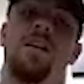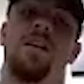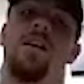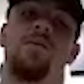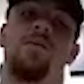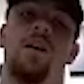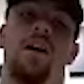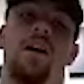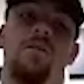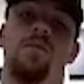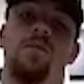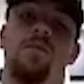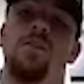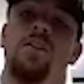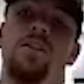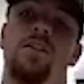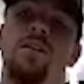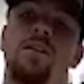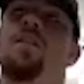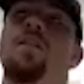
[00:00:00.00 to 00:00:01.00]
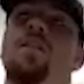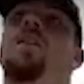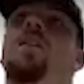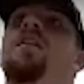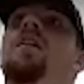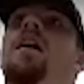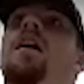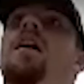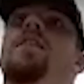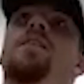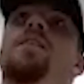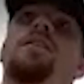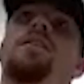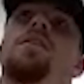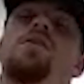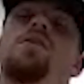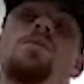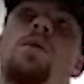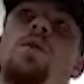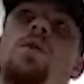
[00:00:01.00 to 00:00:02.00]
I think that
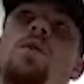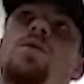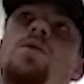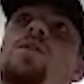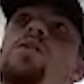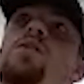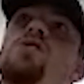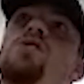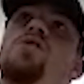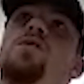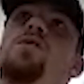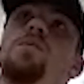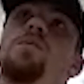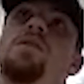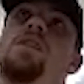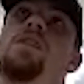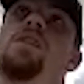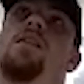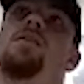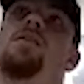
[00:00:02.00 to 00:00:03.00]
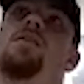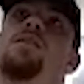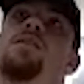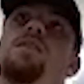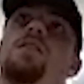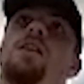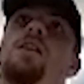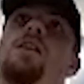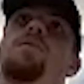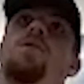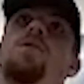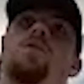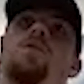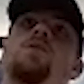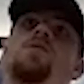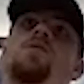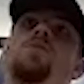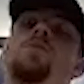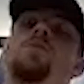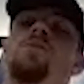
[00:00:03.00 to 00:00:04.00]
they're both extremely talented and have all the
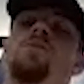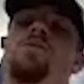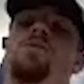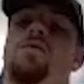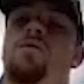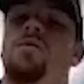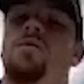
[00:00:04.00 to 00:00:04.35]
tools.